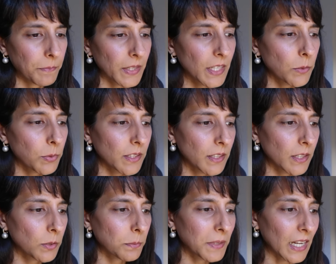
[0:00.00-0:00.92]
Equally, there
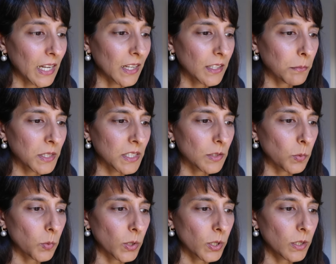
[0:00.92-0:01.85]
could be arguments at
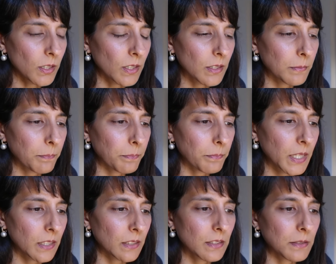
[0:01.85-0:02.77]
work
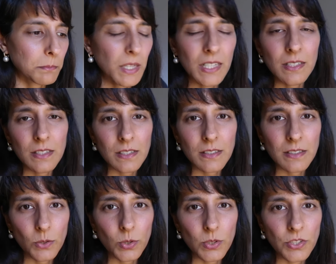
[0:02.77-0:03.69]
because Mars
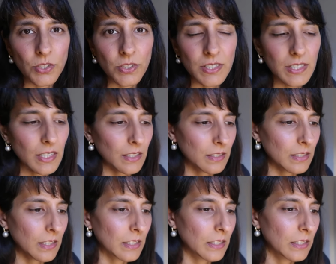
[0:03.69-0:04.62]
lords your
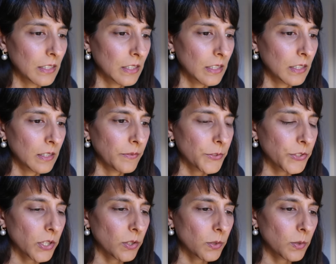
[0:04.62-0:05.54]
sixth.
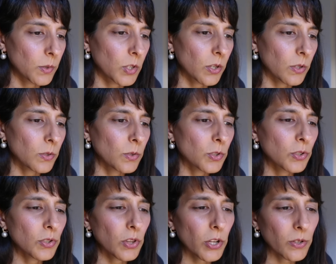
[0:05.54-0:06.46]
So go
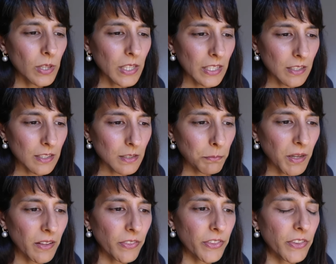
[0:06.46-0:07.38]
slowly this
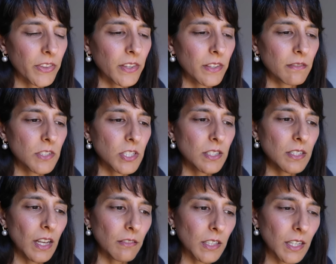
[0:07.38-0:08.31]
month. Just
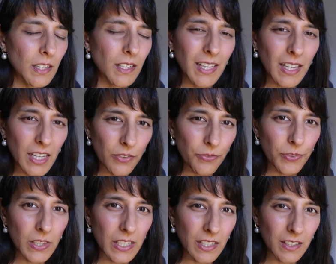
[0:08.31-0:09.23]
navigate
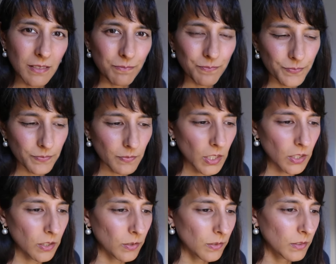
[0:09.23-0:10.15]
carefully, you
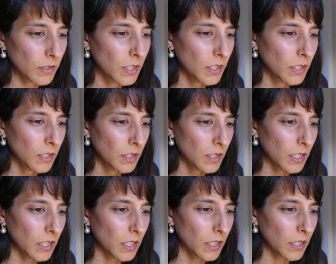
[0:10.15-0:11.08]
know.
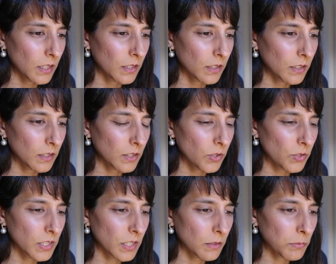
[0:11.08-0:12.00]
Uh, no
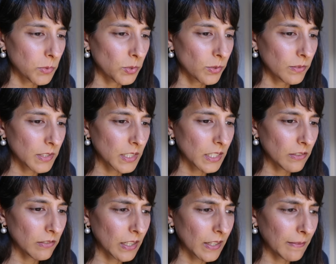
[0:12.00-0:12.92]
sudden moves, any
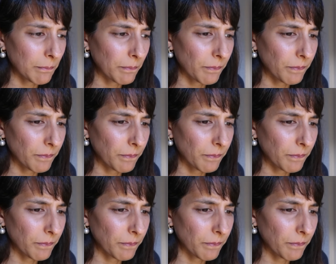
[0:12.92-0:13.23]
of that.